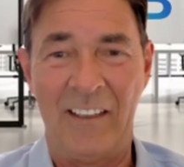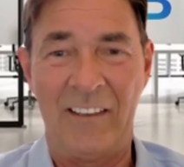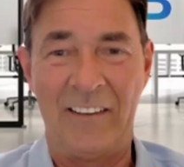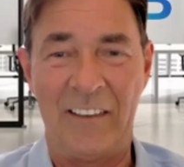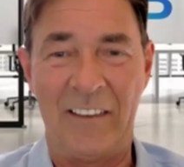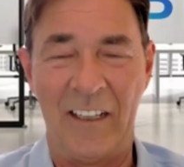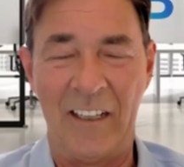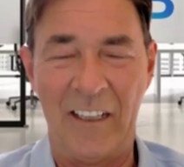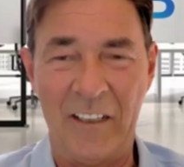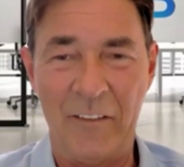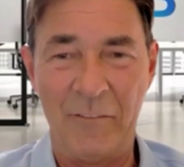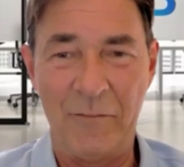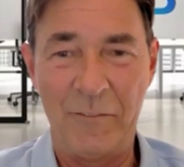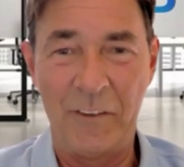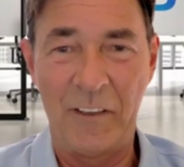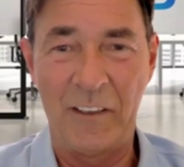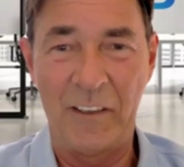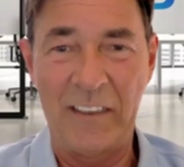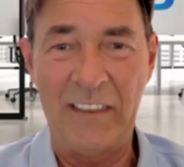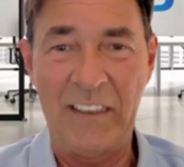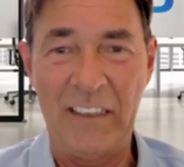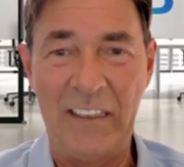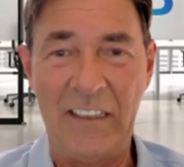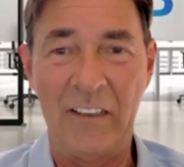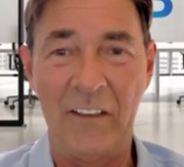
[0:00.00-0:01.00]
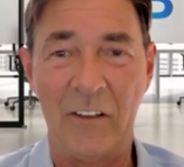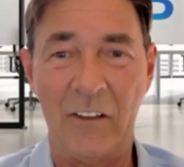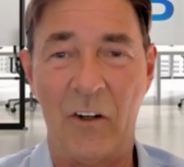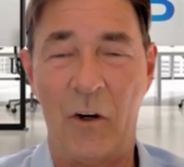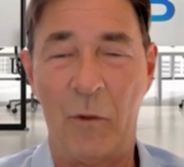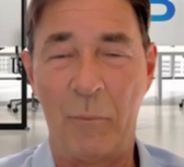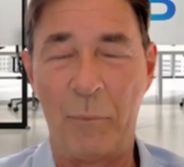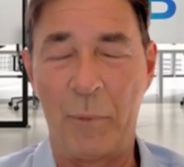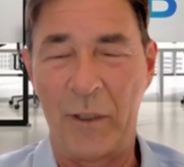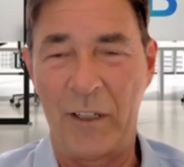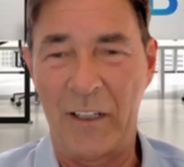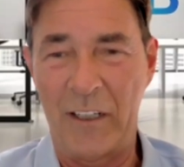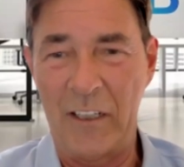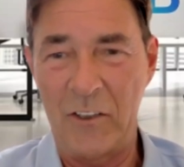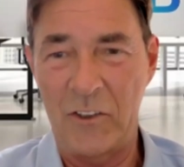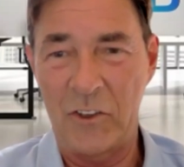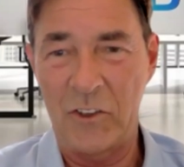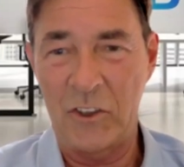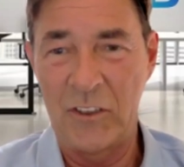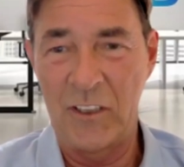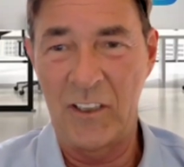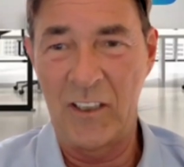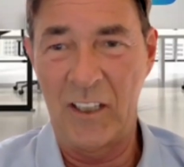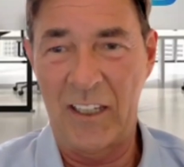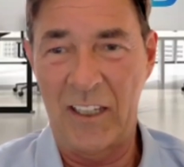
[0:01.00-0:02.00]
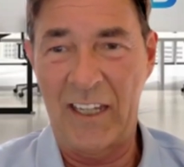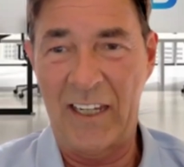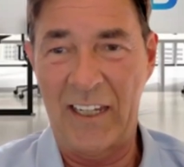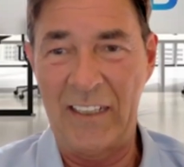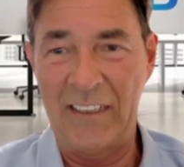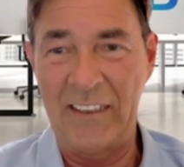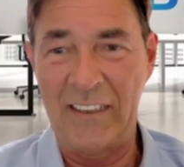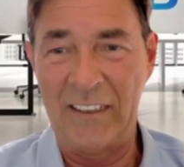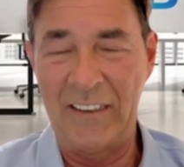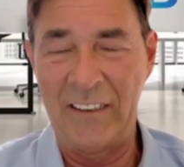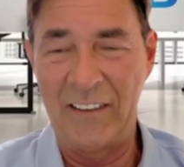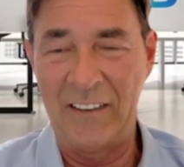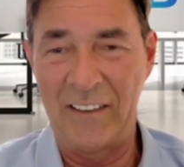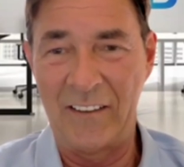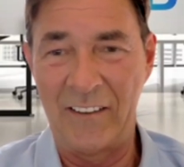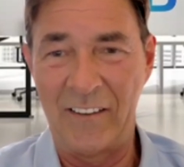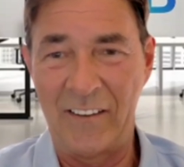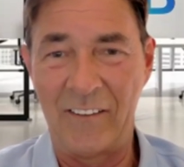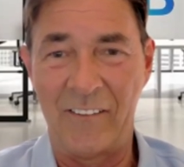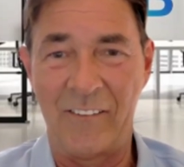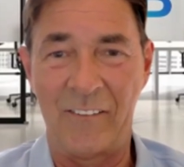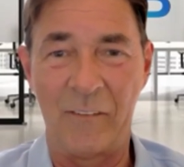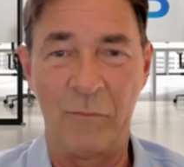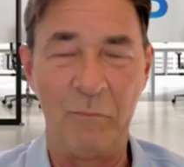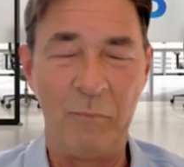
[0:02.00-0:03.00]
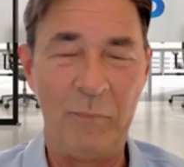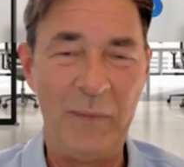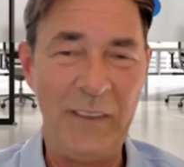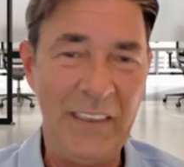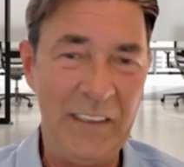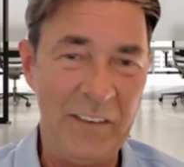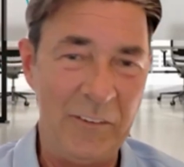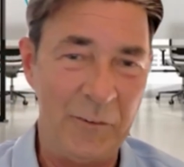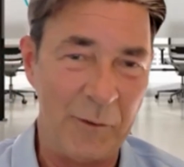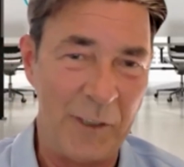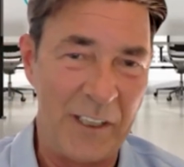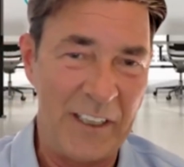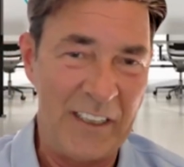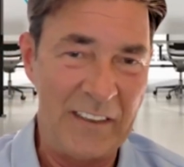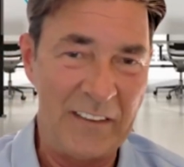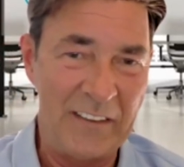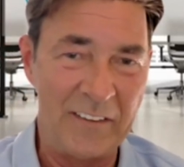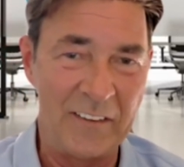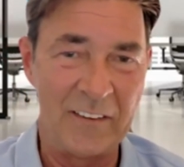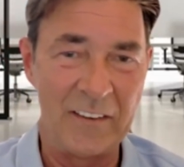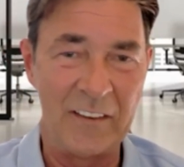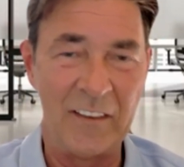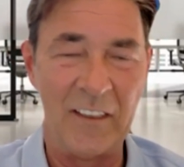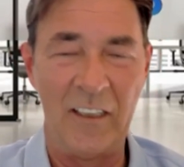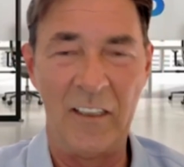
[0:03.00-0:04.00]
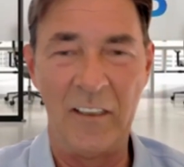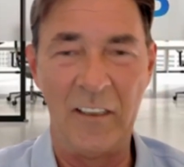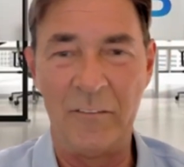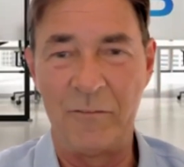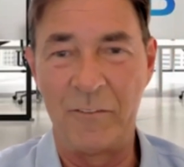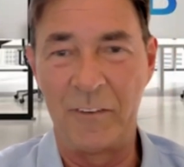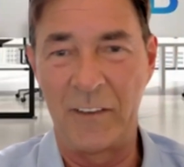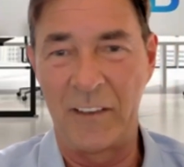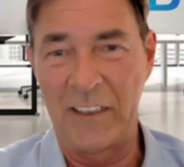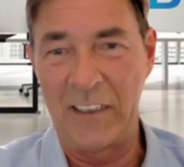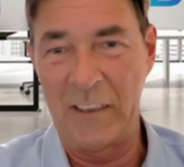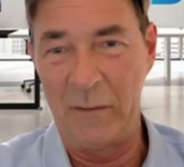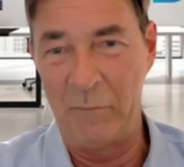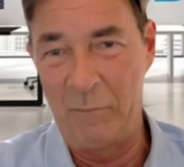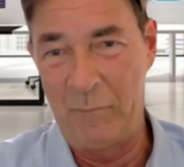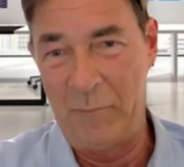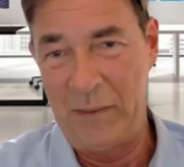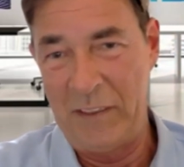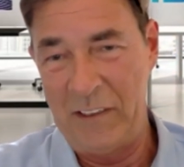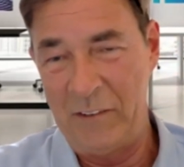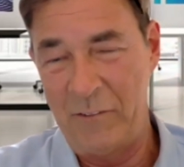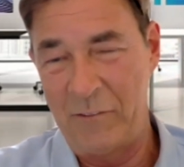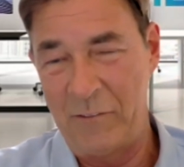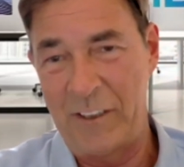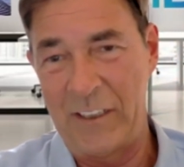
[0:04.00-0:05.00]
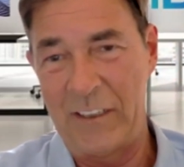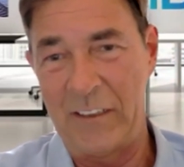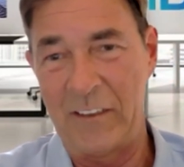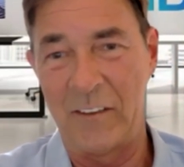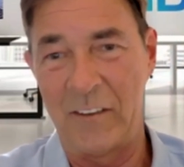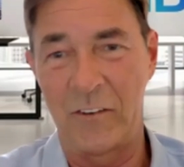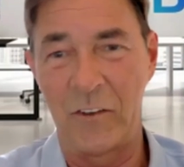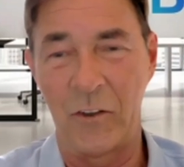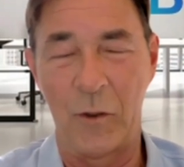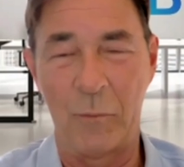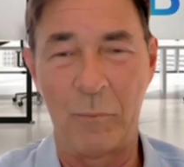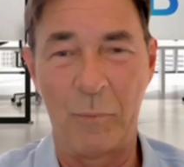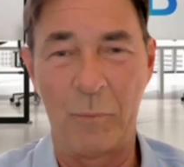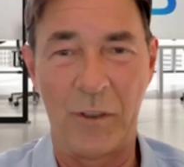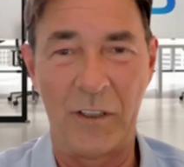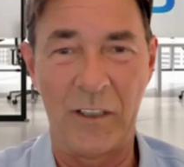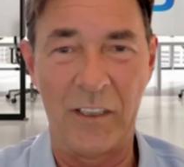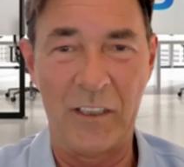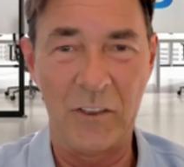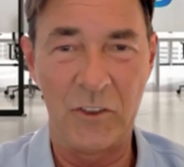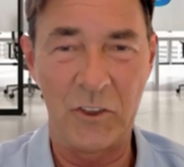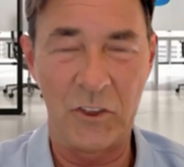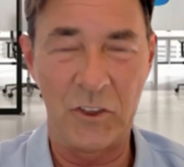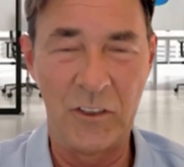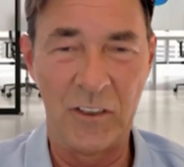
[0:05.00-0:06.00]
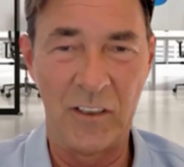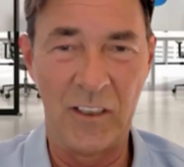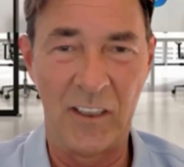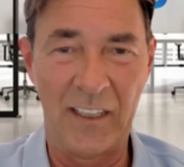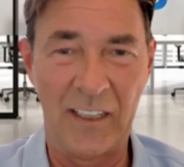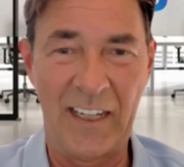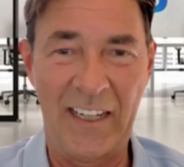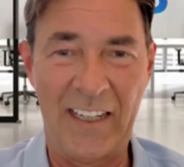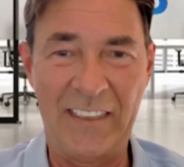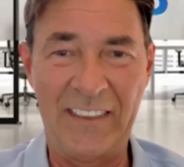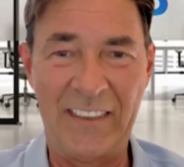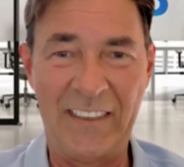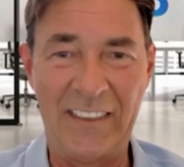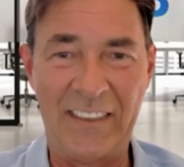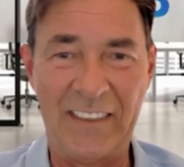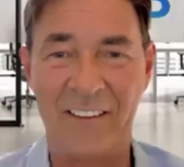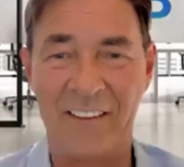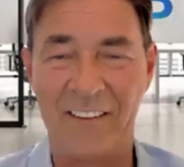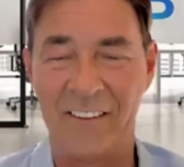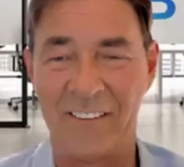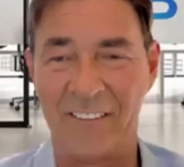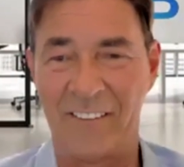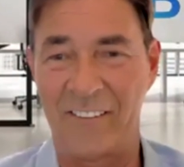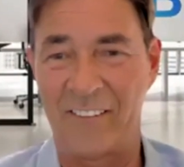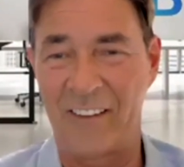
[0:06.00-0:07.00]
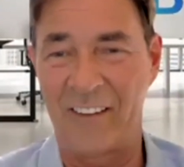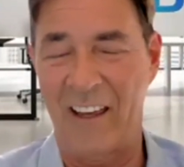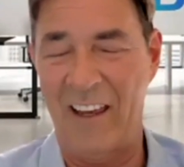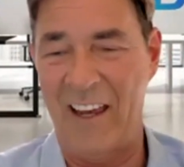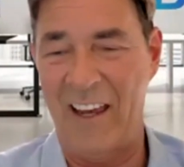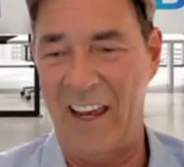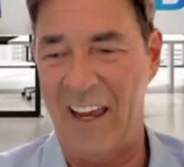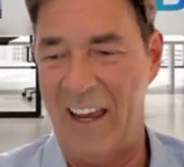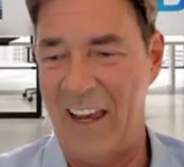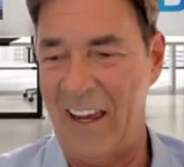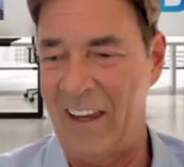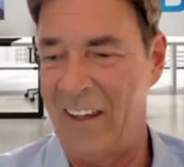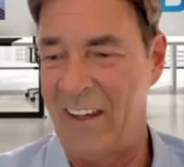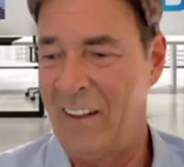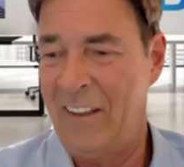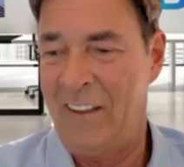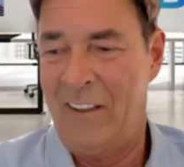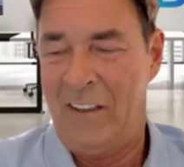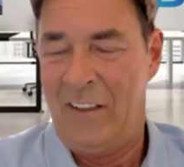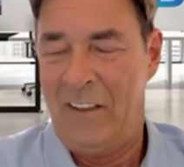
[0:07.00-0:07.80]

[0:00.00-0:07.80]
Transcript: Delivery, operational readiness, mean weighted delivery, mean weighted operational readiness are